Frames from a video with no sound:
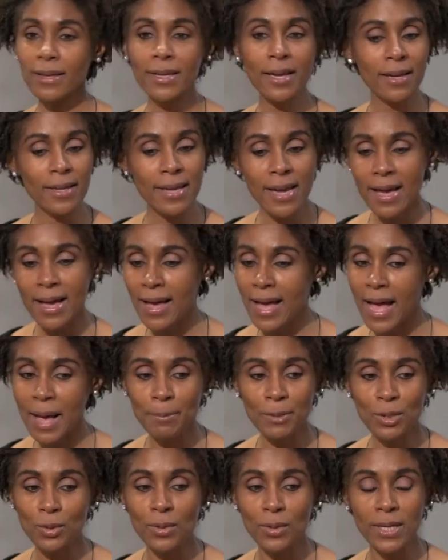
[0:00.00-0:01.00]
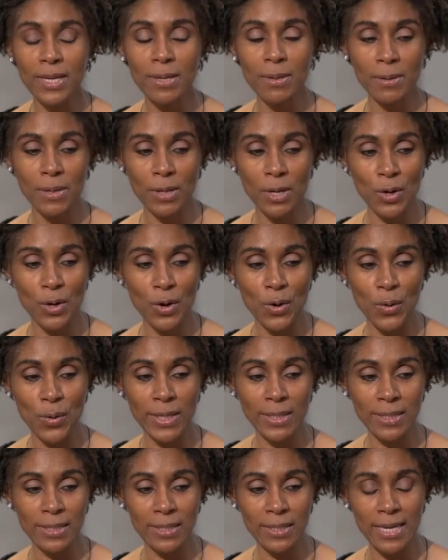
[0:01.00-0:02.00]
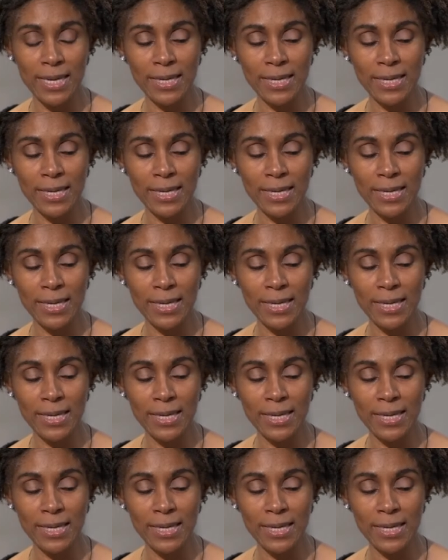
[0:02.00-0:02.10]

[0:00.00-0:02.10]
Yeah, yeah, yeah. Absolutely. You know, it's